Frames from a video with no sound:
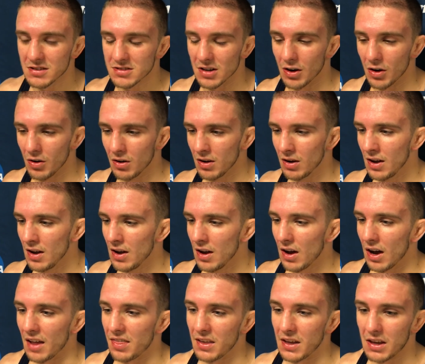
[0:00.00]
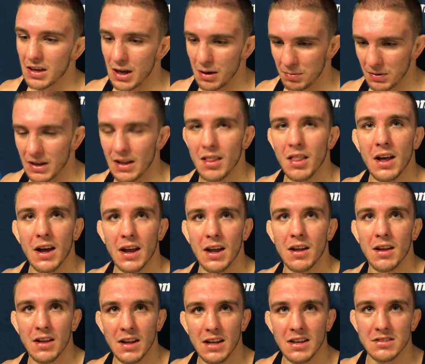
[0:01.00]
So I think keeping it
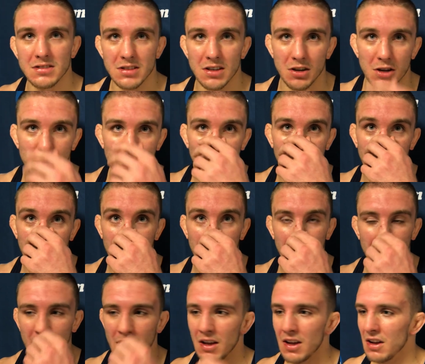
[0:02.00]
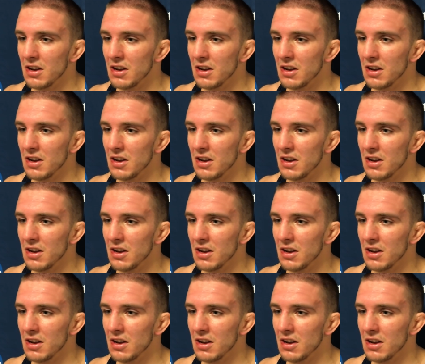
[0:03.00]
light is a good way to